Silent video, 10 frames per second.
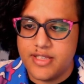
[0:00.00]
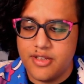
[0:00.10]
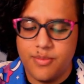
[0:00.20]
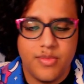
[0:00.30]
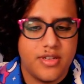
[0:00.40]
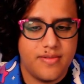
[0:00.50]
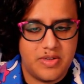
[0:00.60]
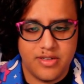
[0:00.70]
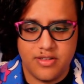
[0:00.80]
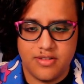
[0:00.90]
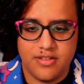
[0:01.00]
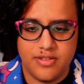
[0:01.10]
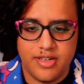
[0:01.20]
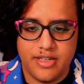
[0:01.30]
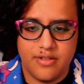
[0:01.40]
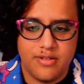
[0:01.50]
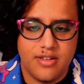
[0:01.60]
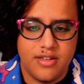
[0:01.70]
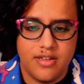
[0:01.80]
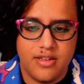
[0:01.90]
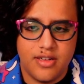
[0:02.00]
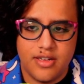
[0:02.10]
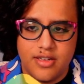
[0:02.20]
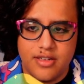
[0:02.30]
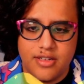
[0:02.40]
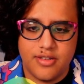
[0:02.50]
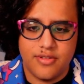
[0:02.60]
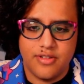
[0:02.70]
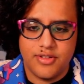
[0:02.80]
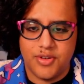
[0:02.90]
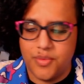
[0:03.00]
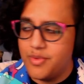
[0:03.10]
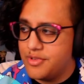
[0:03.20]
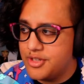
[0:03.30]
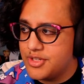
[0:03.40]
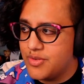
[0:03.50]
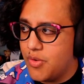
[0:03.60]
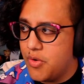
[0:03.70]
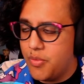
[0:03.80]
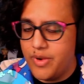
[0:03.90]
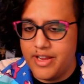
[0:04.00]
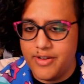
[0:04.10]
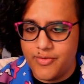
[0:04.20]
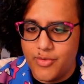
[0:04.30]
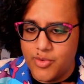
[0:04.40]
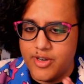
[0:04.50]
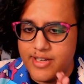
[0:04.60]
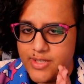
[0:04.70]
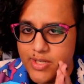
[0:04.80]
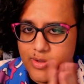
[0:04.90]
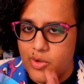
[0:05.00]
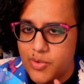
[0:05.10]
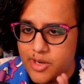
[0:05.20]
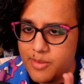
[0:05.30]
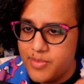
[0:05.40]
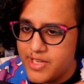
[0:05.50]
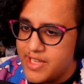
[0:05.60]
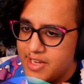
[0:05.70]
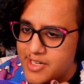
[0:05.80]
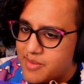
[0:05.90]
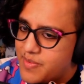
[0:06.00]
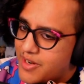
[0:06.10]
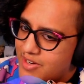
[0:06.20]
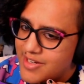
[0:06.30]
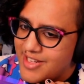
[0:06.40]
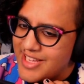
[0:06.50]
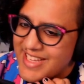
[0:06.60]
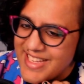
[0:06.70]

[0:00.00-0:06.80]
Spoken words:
them, right? So we'll just wait for it to load up again, apparently.